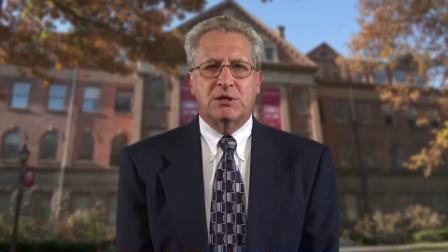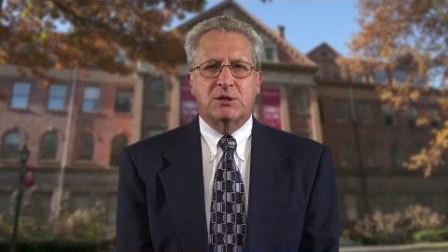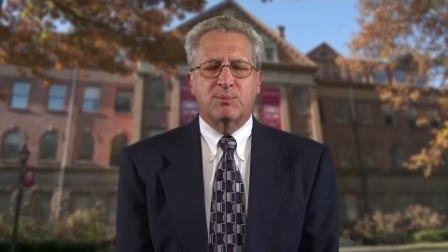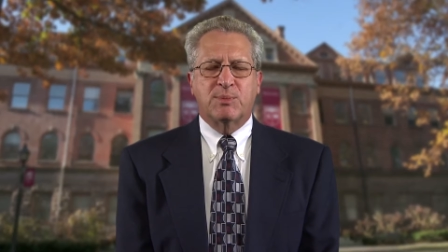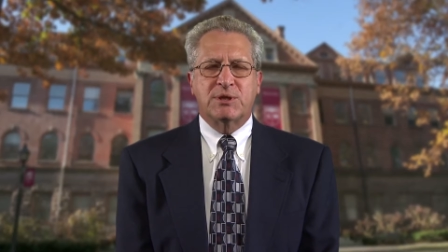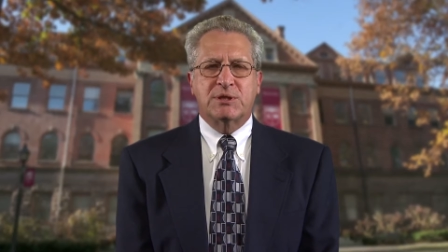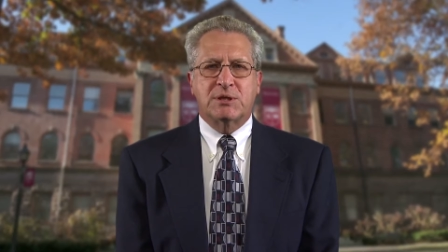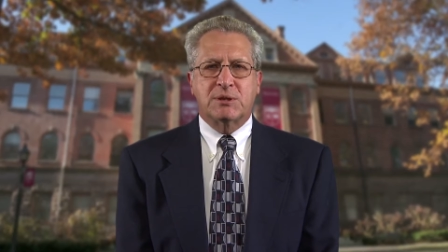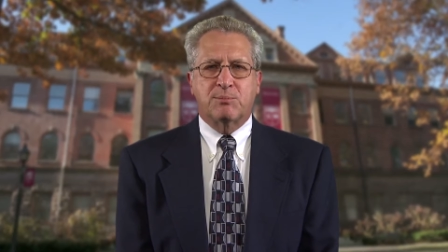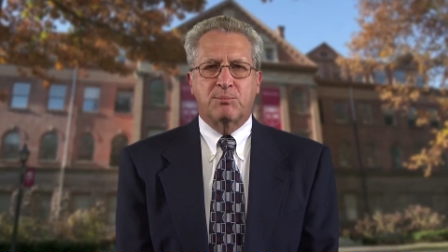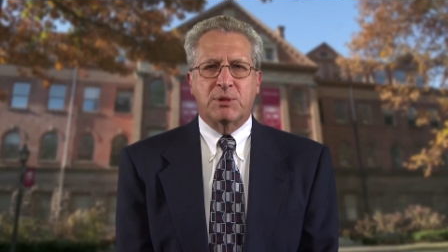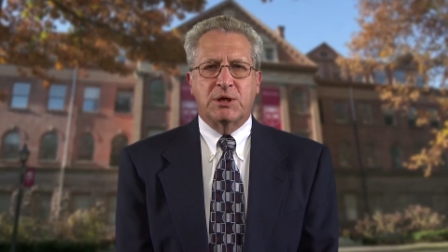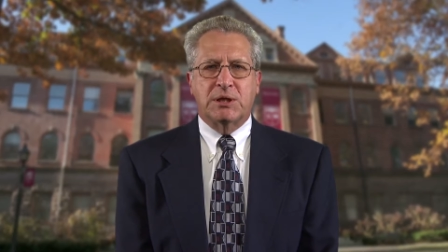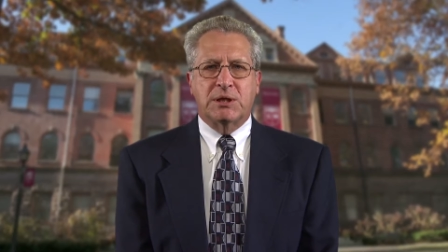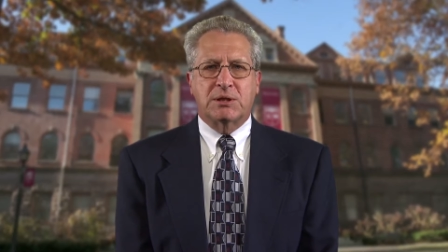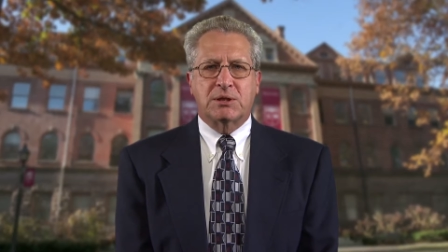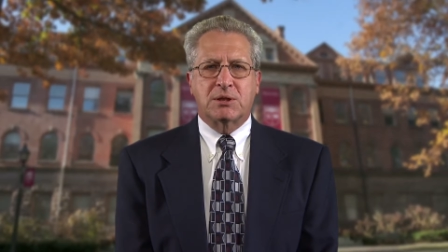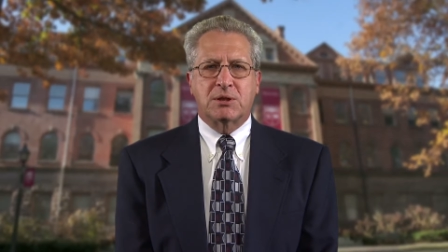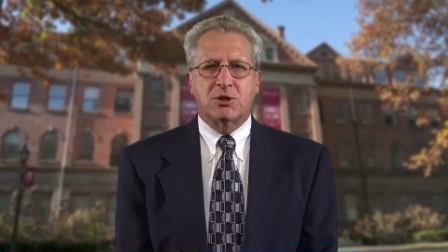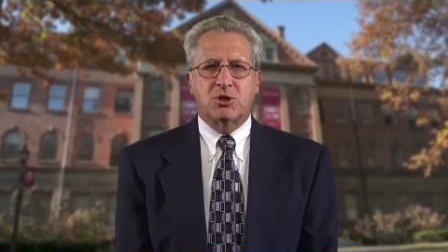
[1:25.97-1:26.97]
to be
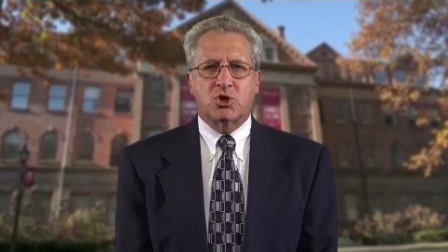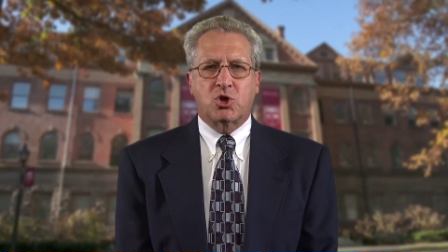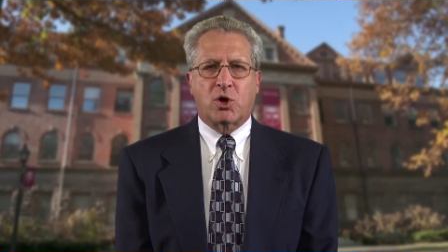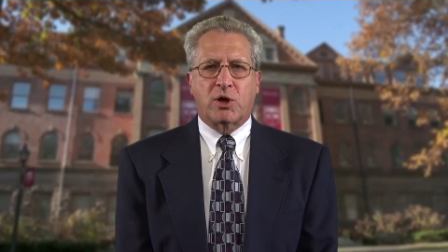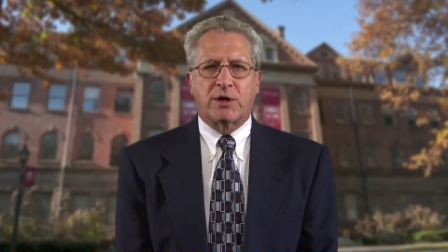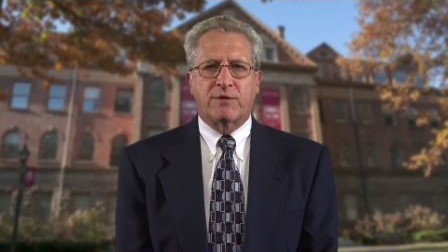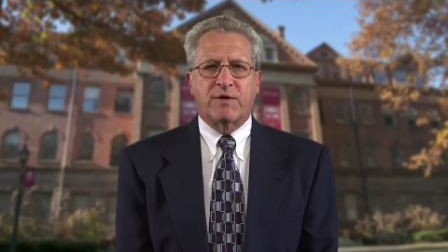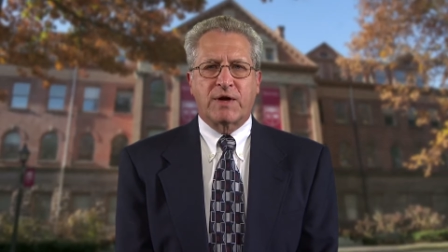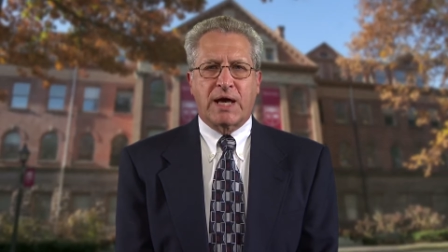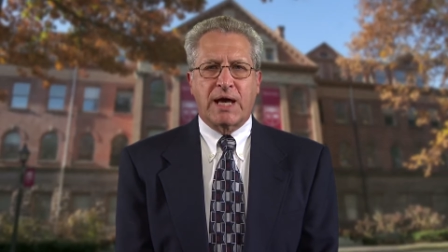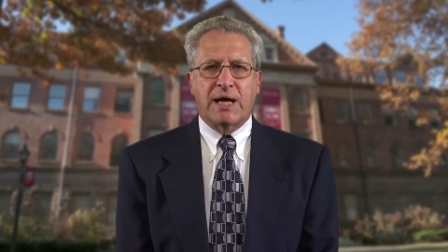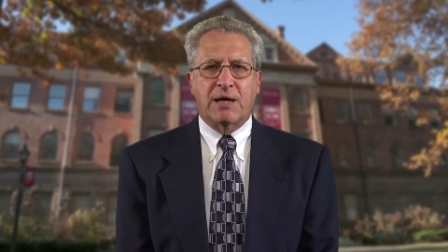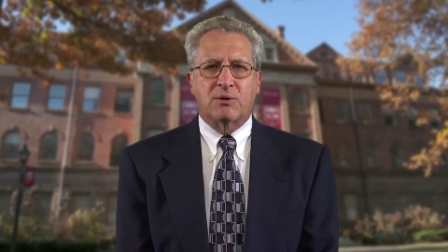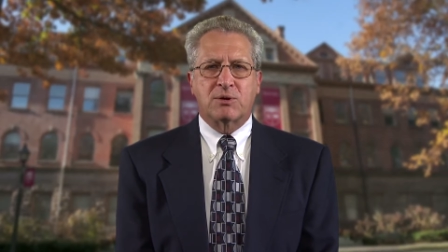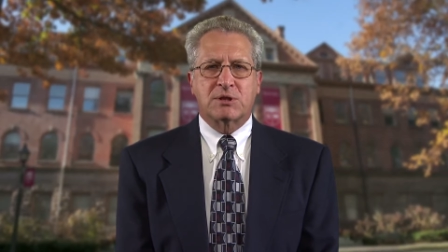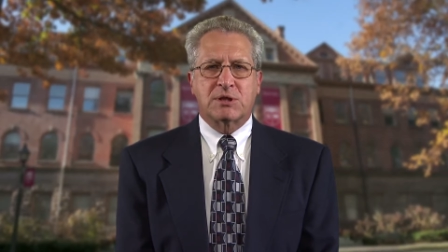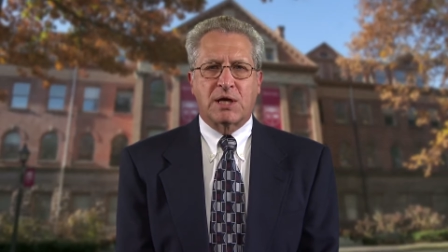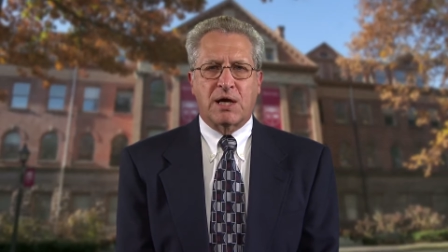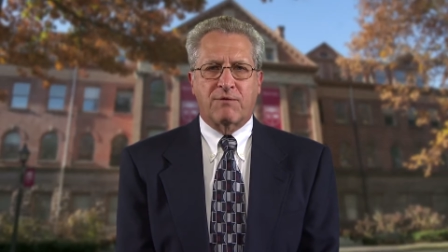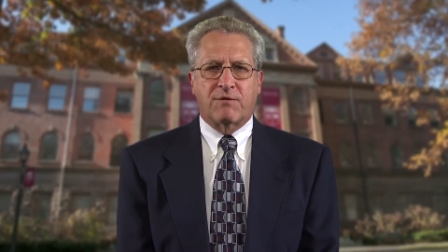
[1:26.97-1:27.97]
submitted to the Chart of
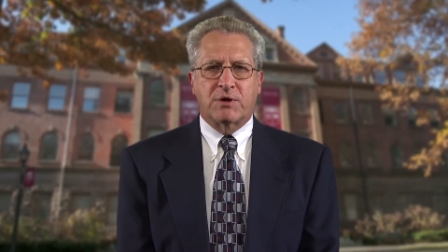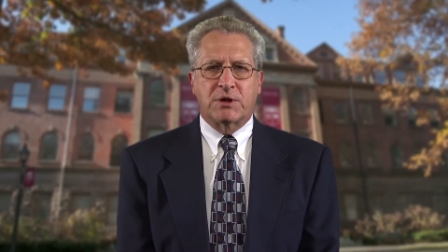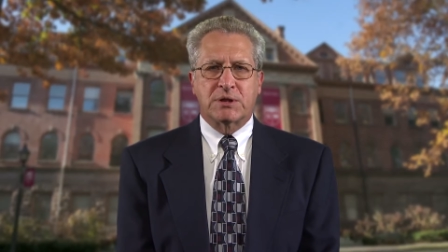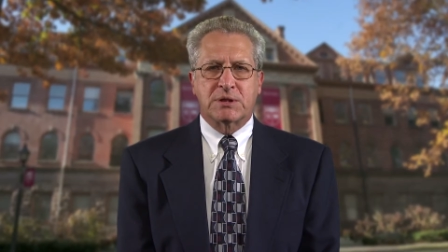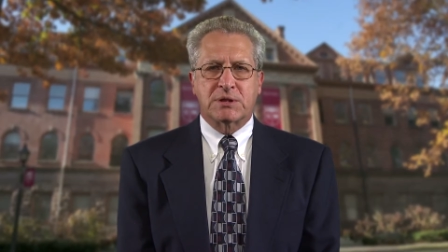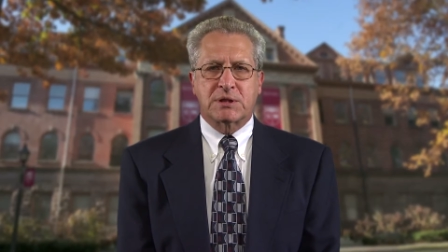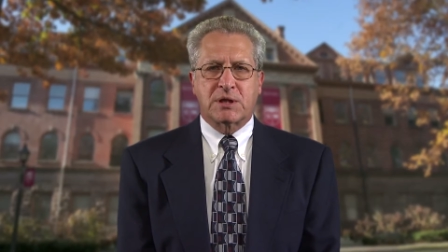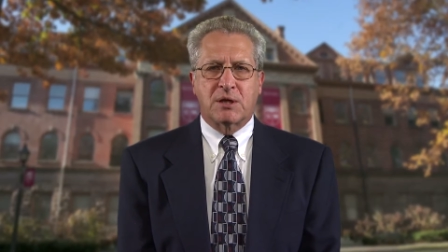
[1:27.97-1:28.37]
Accounts Governance